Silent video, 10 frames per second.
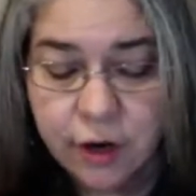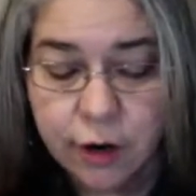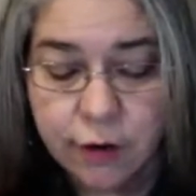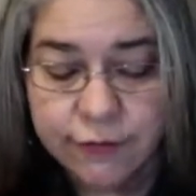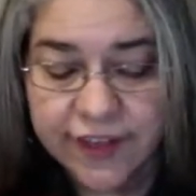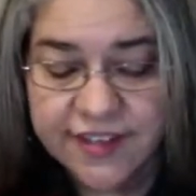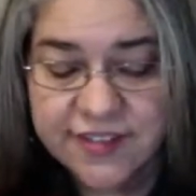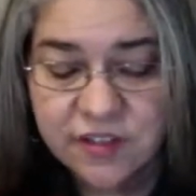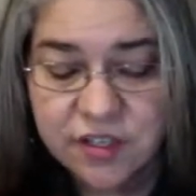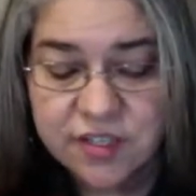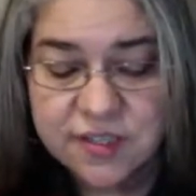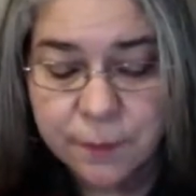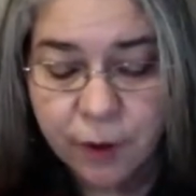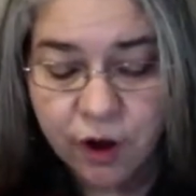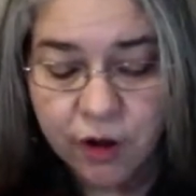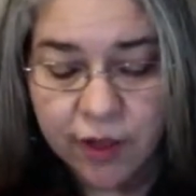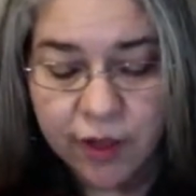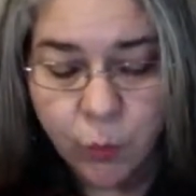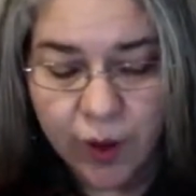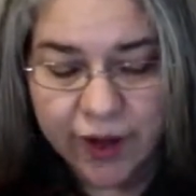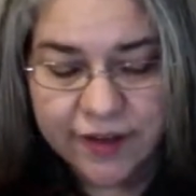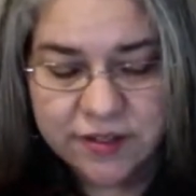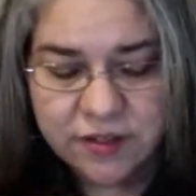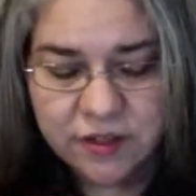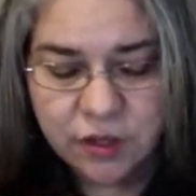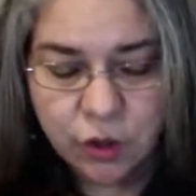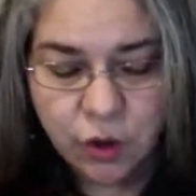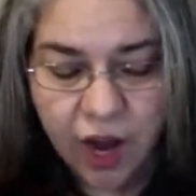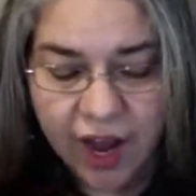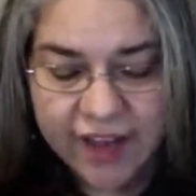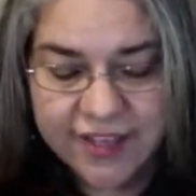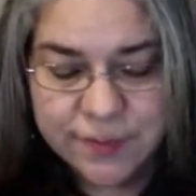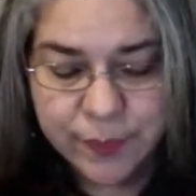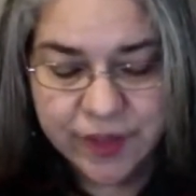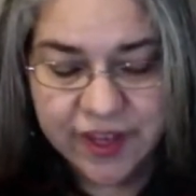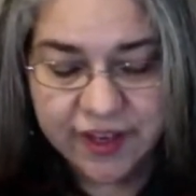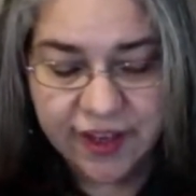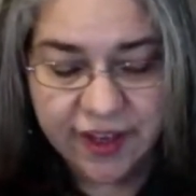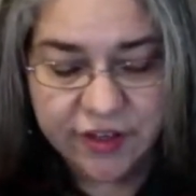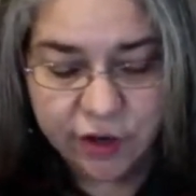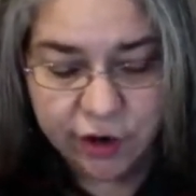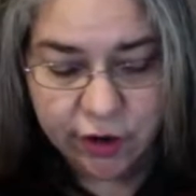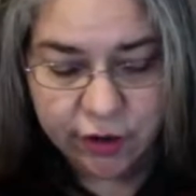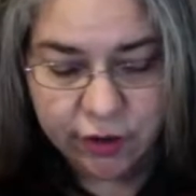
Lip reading: Her face looked small and white, her eyes big and dark.